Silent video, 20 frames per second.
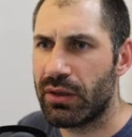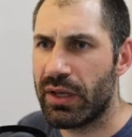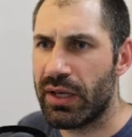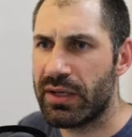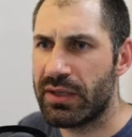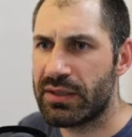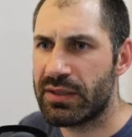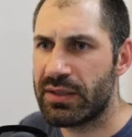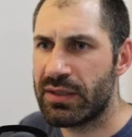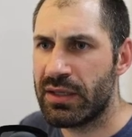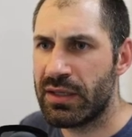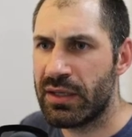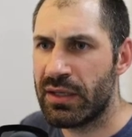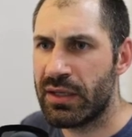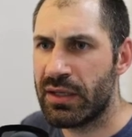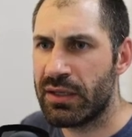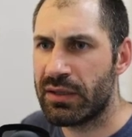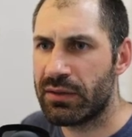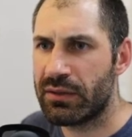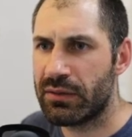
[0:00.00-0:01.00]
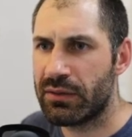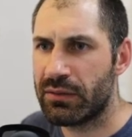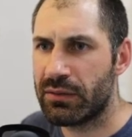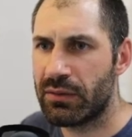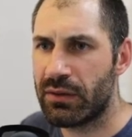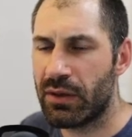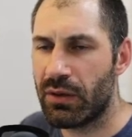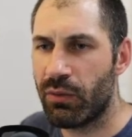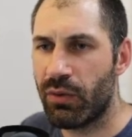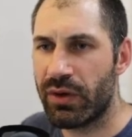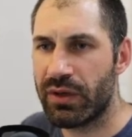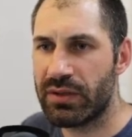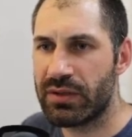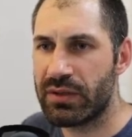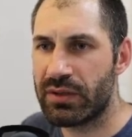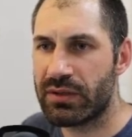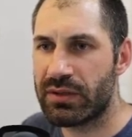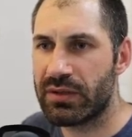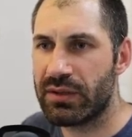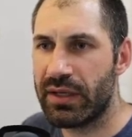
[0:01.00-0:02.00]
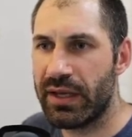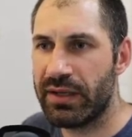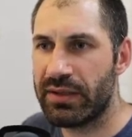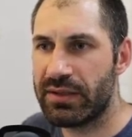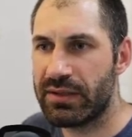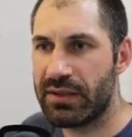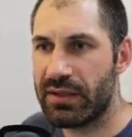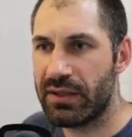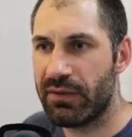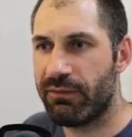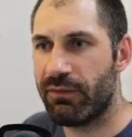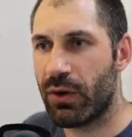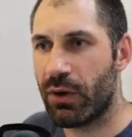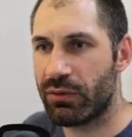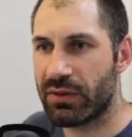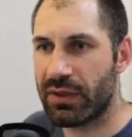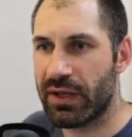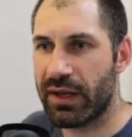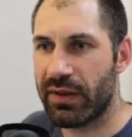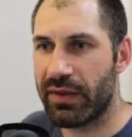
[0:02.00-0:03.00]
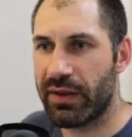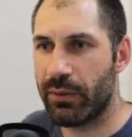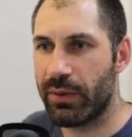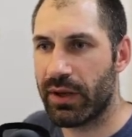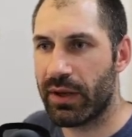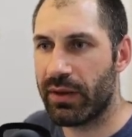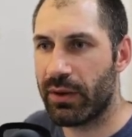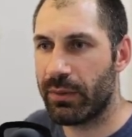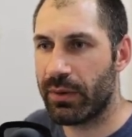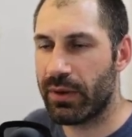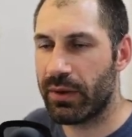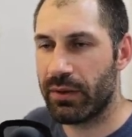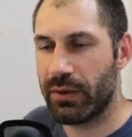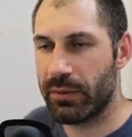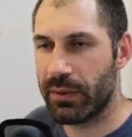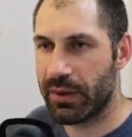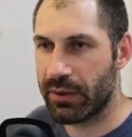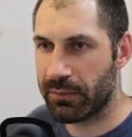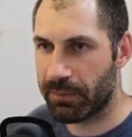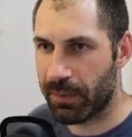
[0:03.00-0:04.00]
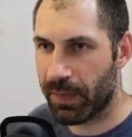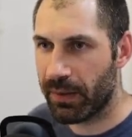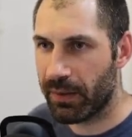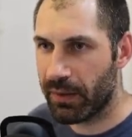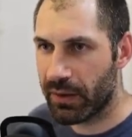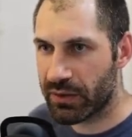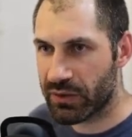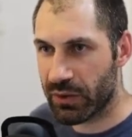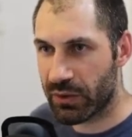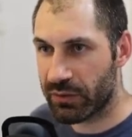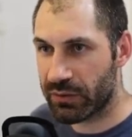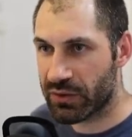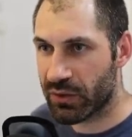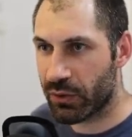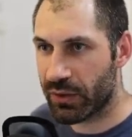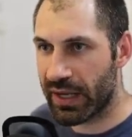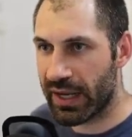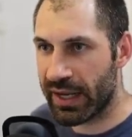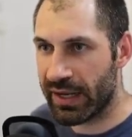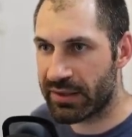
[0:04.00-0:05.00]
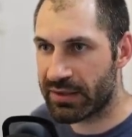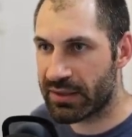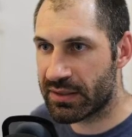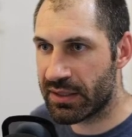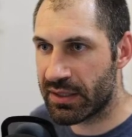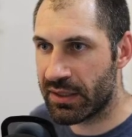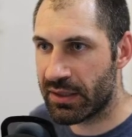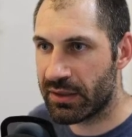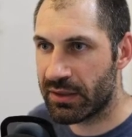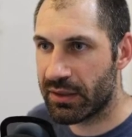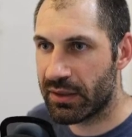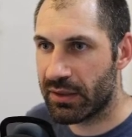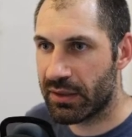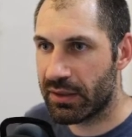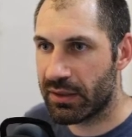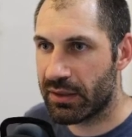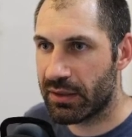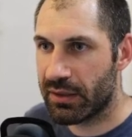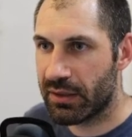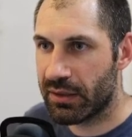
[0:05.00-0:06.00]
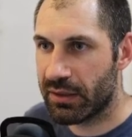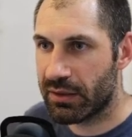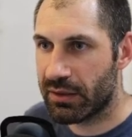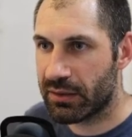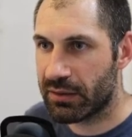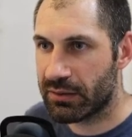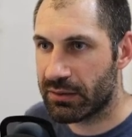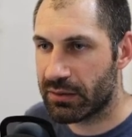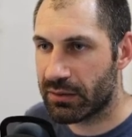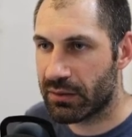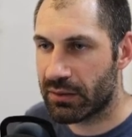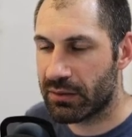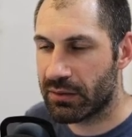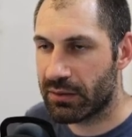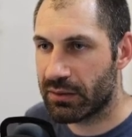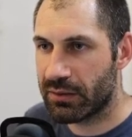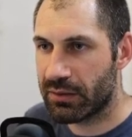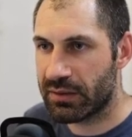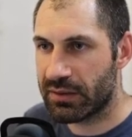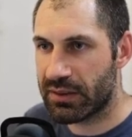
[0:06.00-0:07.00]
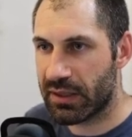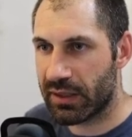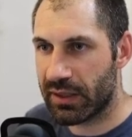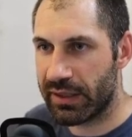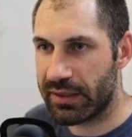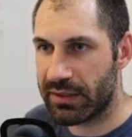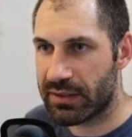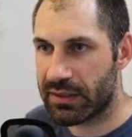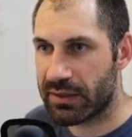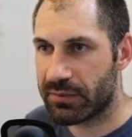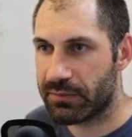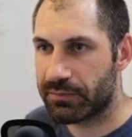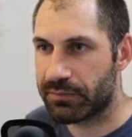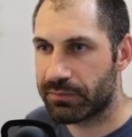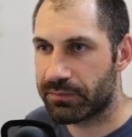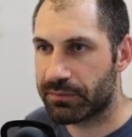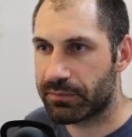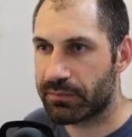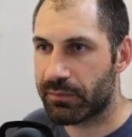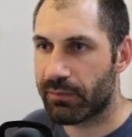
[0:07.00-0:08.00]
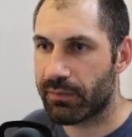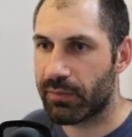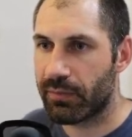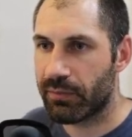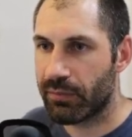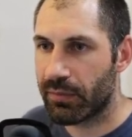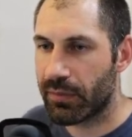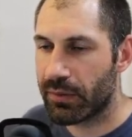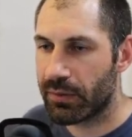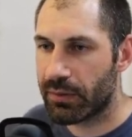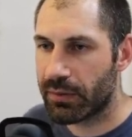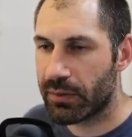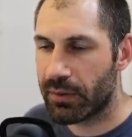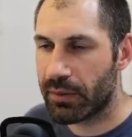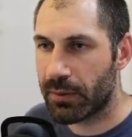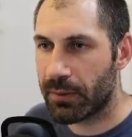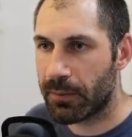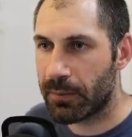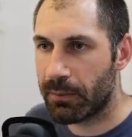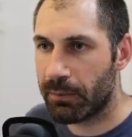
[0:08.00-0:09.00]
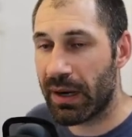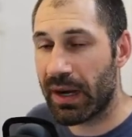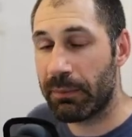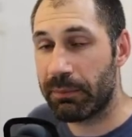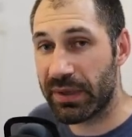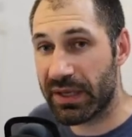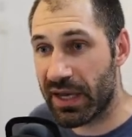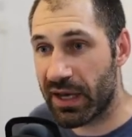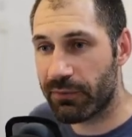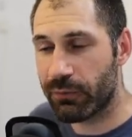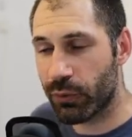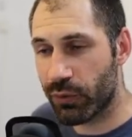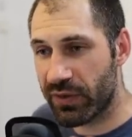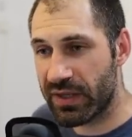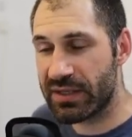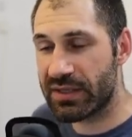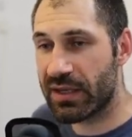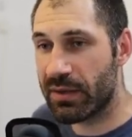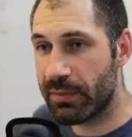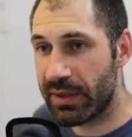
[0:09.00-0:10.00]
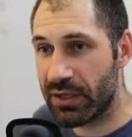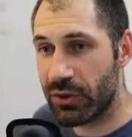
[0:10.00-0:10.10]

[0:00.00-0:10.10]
entity, oh, what is it? Entity fault, ah, there we go, there we go, there we go. So it's called entity delete. But be careful, this can be